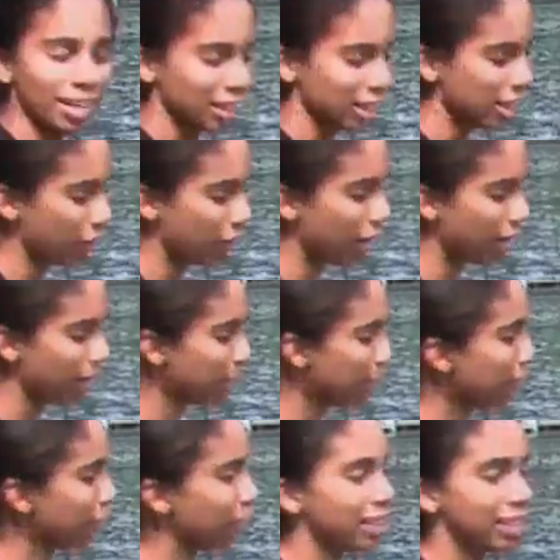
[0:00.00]
and if I
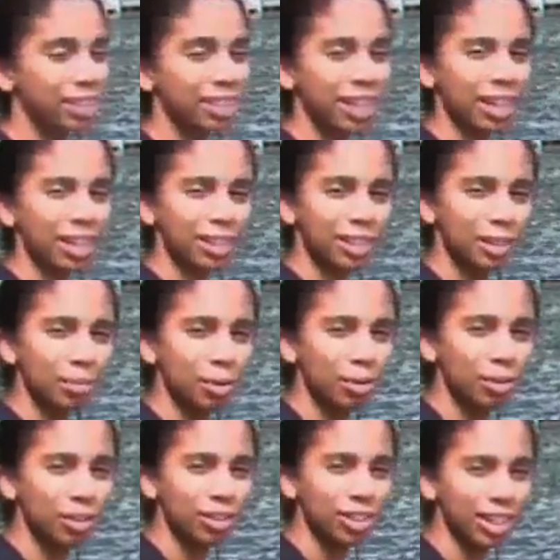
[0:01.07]
move these things, the
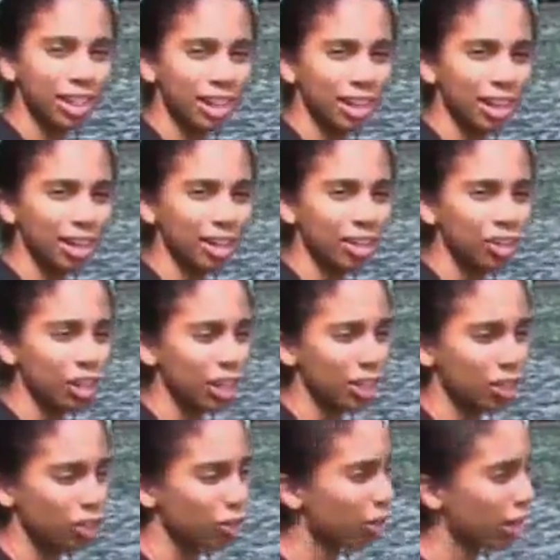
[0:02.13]
motors can uh,
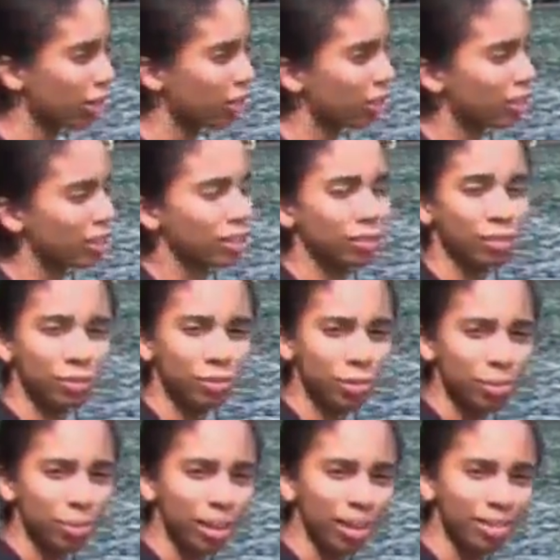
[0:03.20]
change directions for the
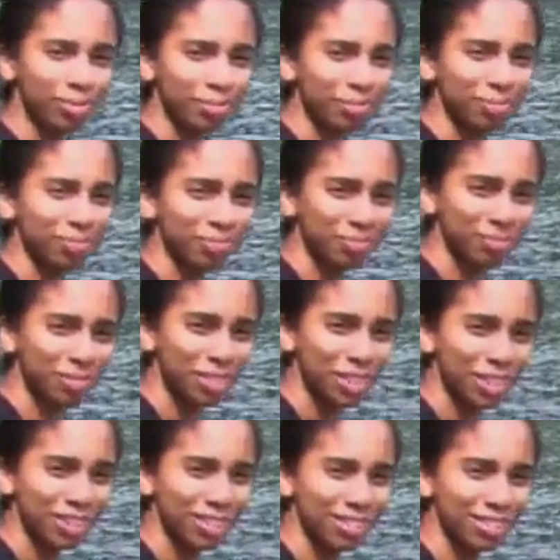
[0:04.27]
robot. I don't
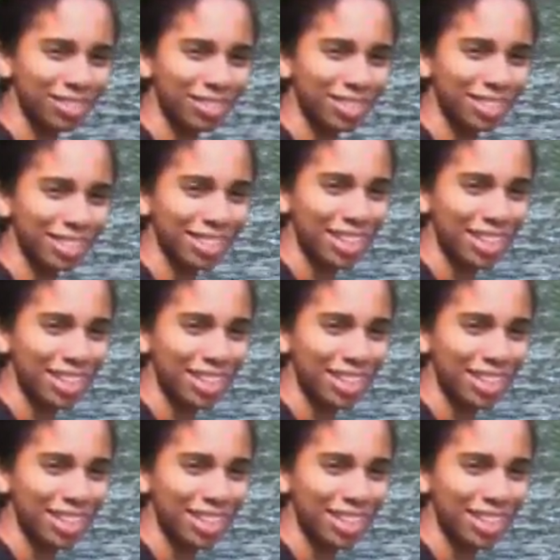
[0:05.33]
so. believe you show